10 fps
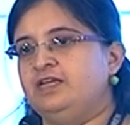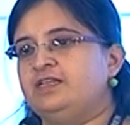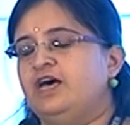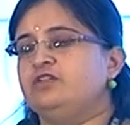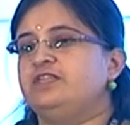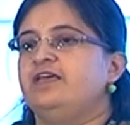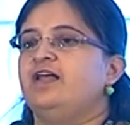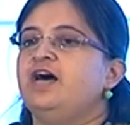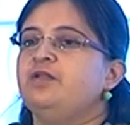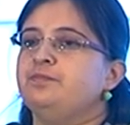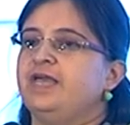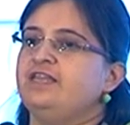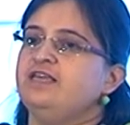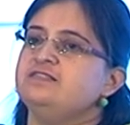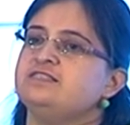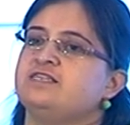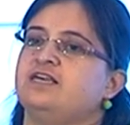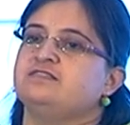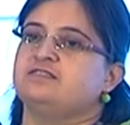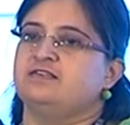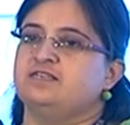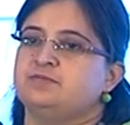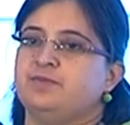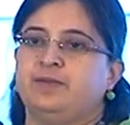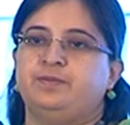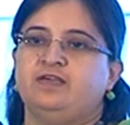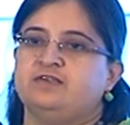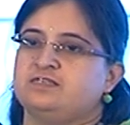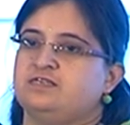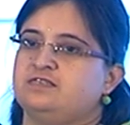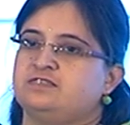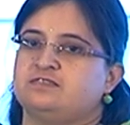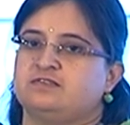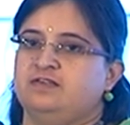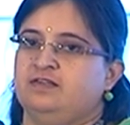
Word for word: Now, there are many instances, maybe it is